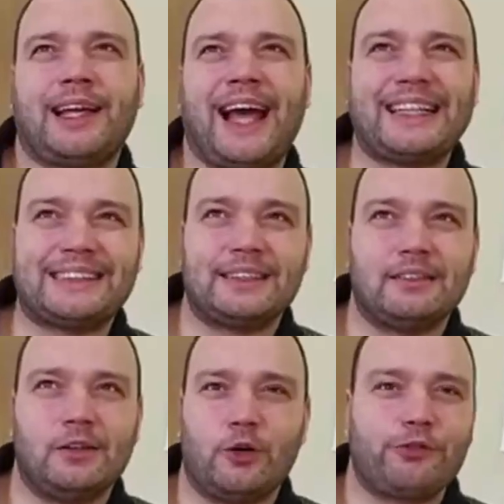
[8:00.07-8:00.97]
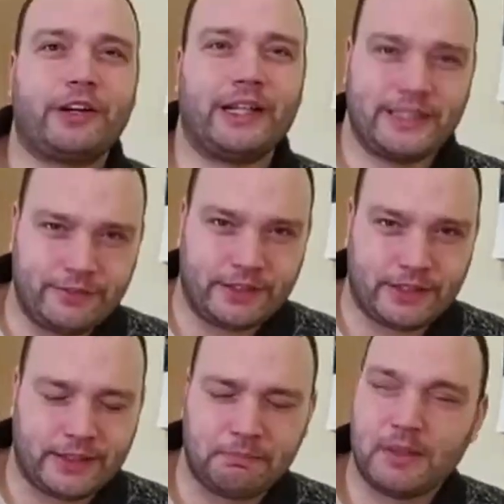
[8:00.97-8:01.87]
Castle of
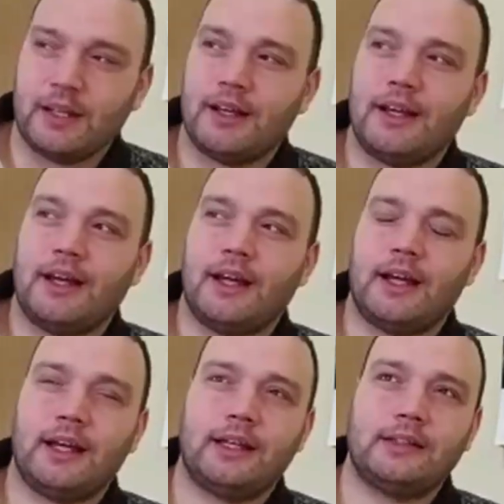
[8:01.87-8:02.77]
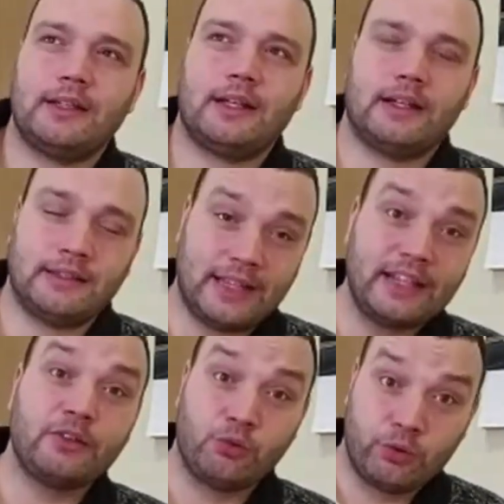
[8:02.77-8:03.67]
Creativity, and in
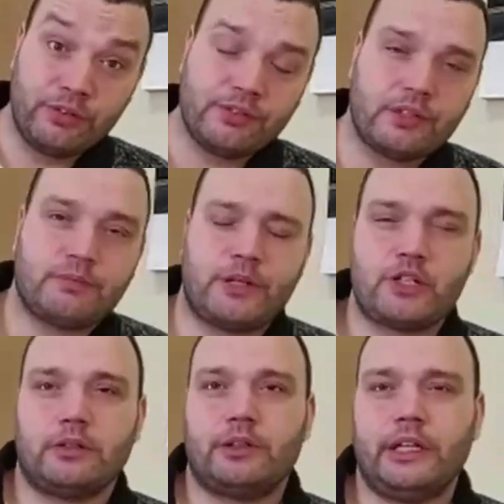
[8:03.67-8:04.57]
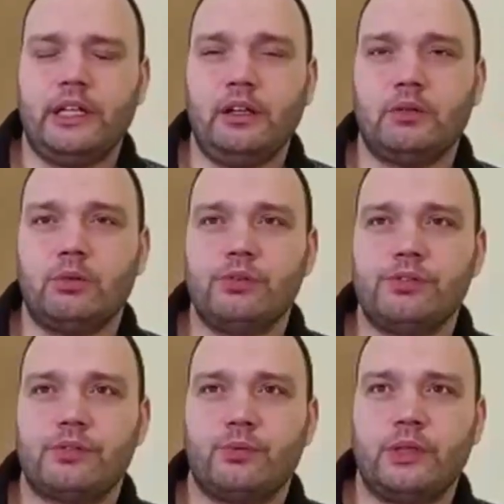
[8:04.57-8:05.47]
that course, the special training
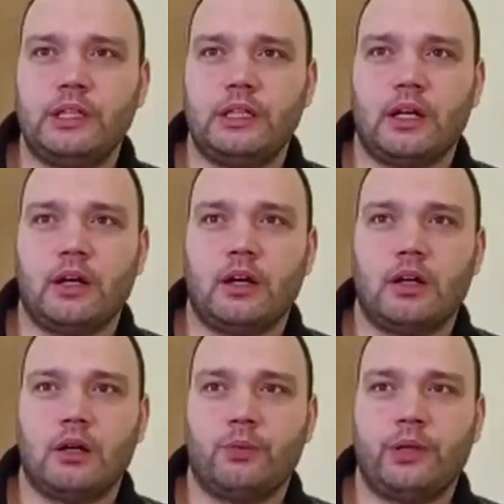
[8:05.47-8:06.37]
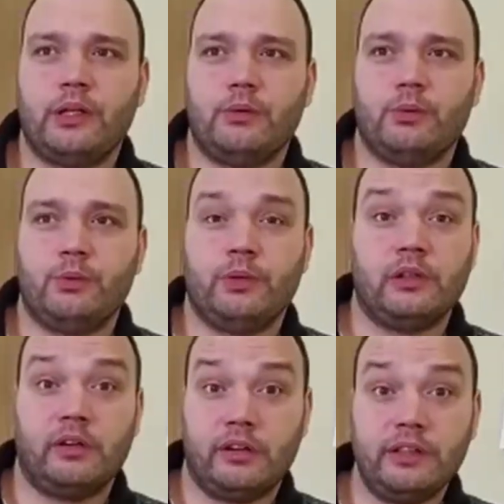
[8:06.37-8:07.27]
course, we
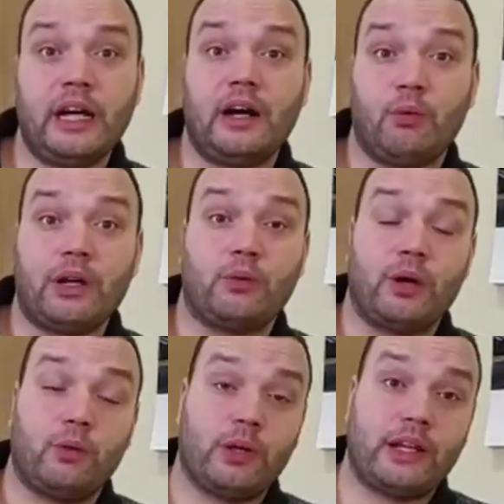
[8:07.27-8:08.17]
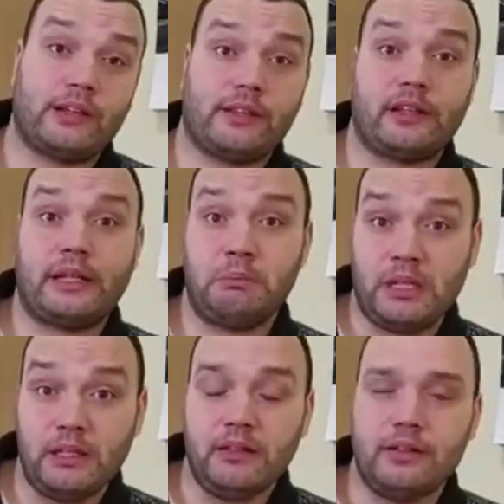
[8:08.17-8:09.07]
learn what exactly
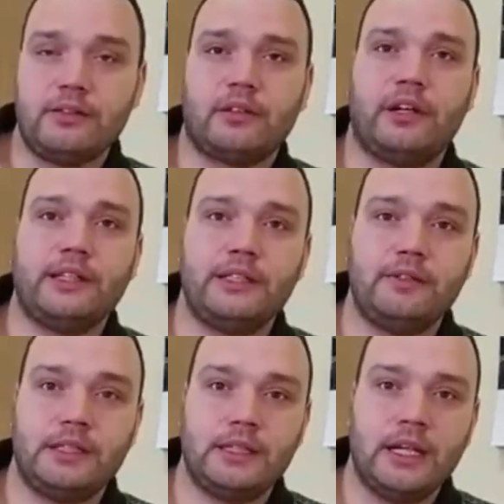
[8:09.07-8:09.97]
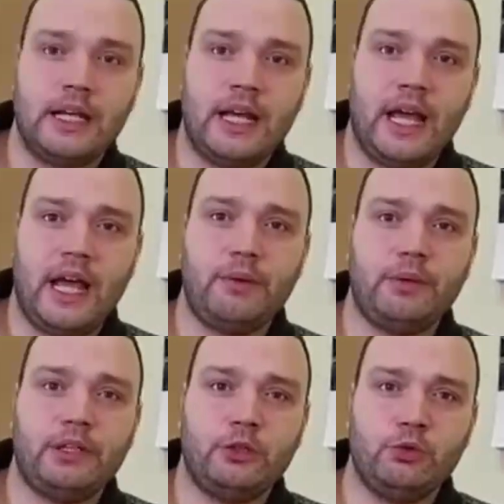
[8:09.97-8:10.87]
means this creativity, and
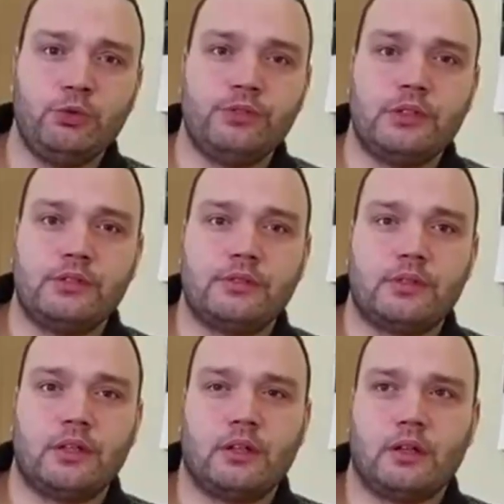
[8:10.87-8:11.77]
we use this